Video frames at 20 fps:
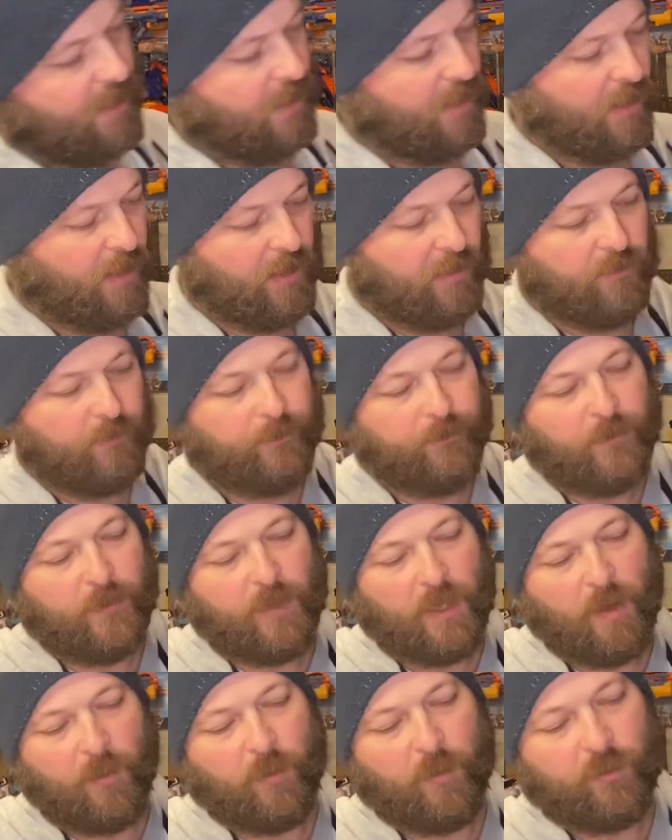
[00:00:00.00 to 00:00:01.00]
there, you got
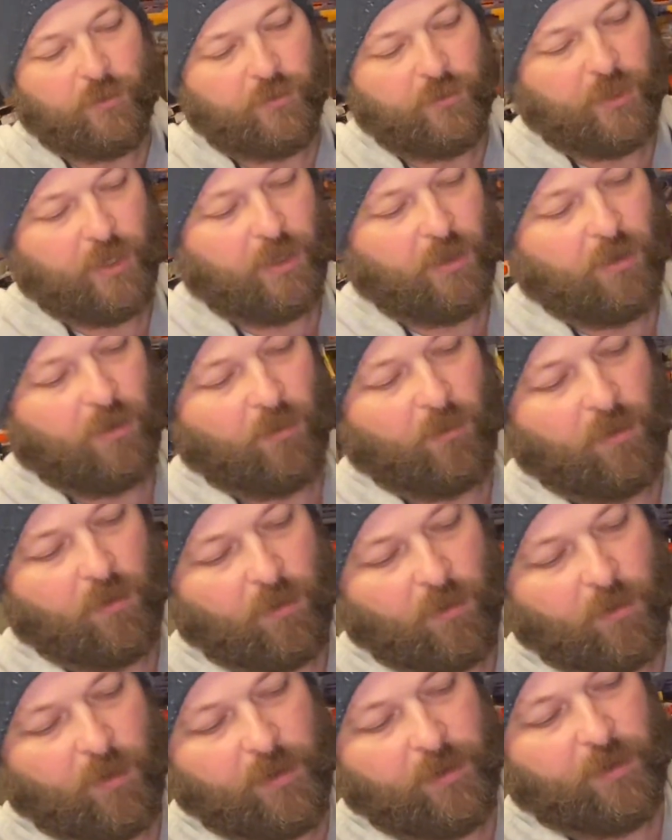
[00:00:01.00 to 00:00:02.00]
to pull the trigger, it won't
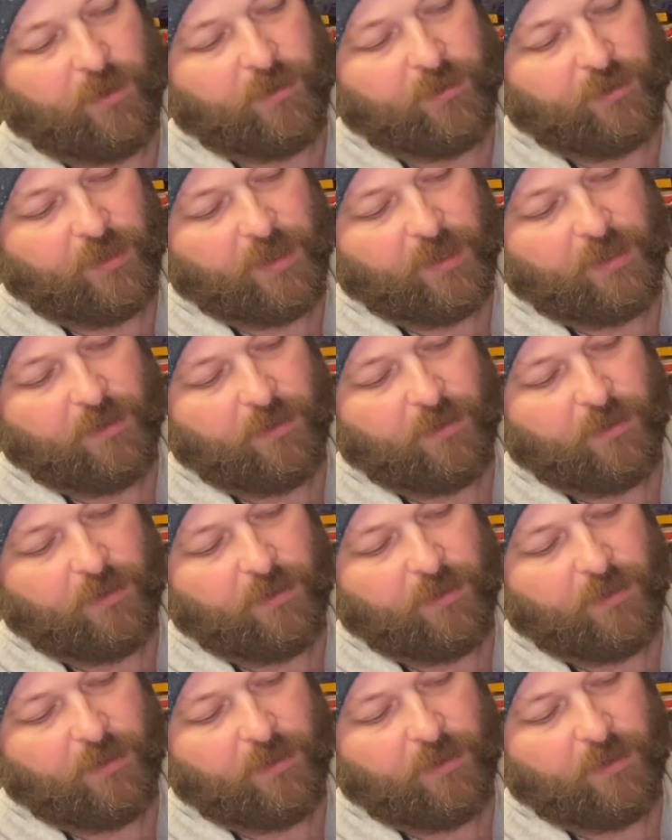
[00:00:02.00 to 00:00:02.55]
go in there, see?